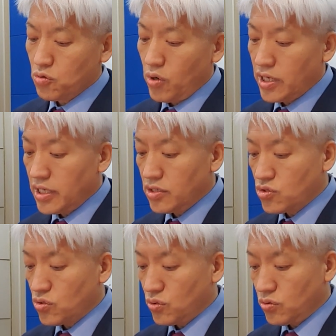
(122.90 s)
1 and
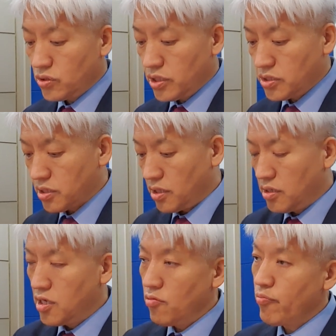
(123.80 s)
2, is a
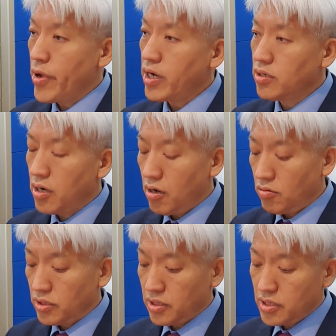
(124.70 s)

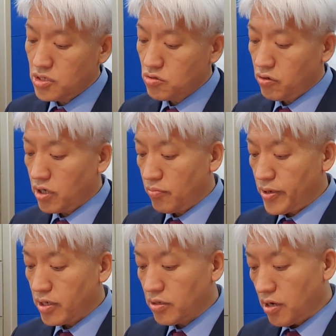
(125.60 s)
background, a historical
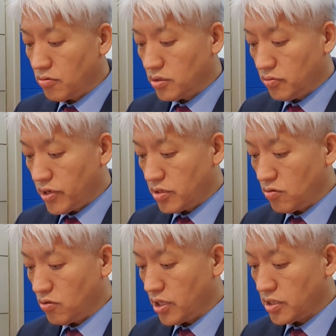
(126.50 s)
background. When you
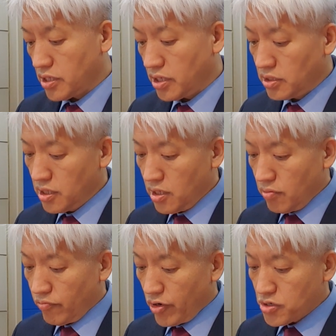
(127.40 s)
look at that,
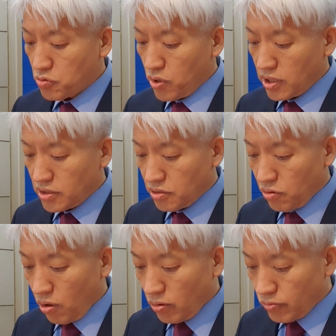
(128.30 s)
verse 1, the
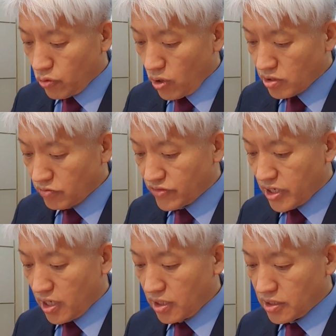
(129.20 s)
word of
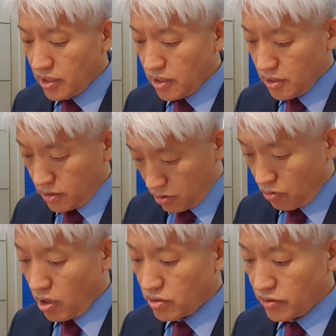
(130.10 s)
God, the
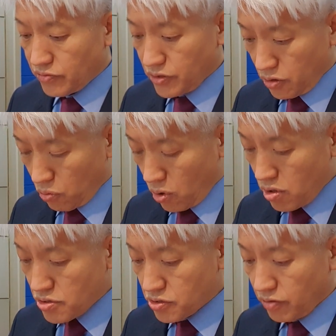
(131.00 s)

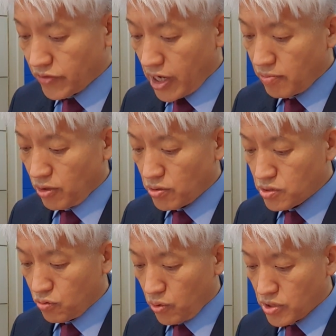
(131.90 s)
words of Amos,
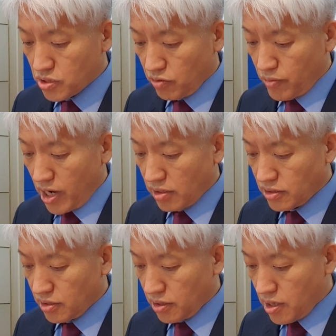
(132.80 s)
who was among
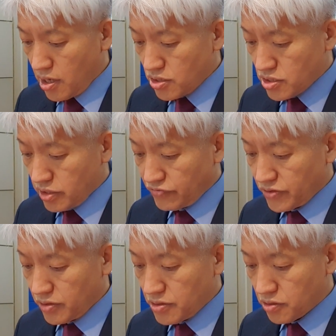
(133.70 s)
the
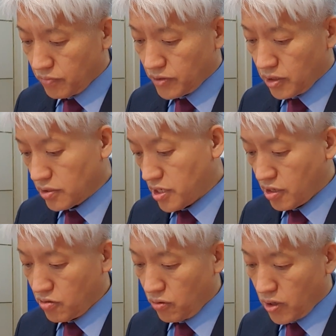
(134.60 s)
shepherds of
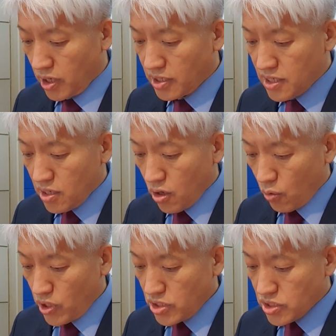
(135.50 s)
Tekoa,
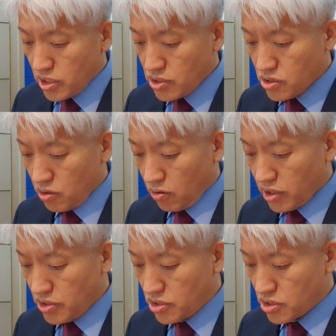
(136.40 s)
which he saw
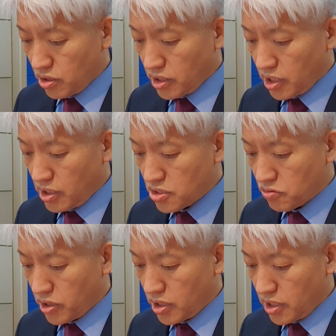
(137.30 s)
concerning
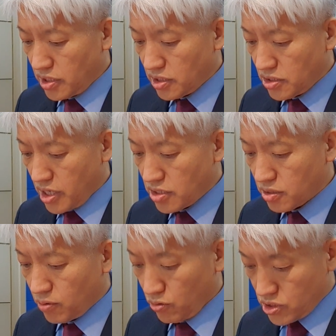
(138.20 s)
Israel in the days
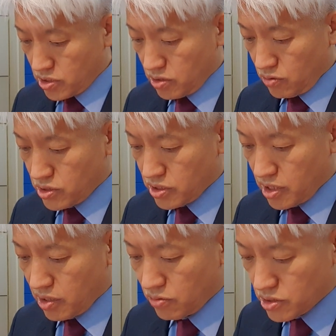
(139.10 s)
of
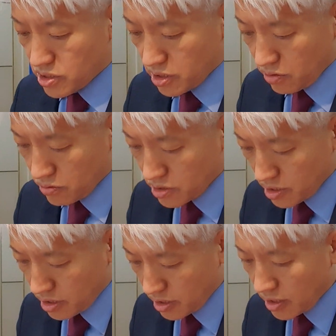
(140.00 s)

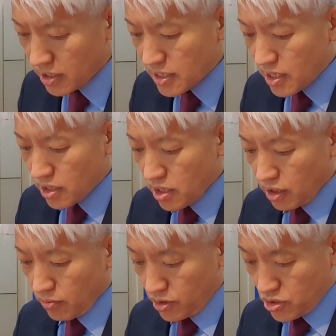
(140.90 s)
Uzziah, king
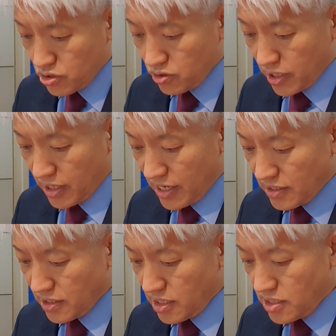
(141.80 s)
of Judah, and
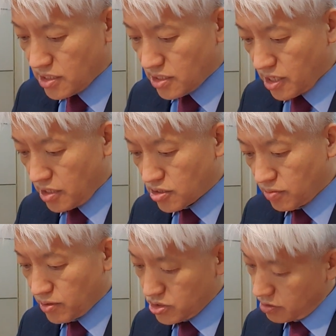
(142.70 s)
in the days
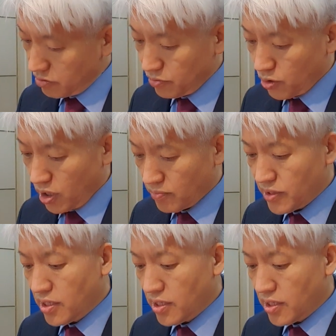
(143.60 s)
of Jeroboam,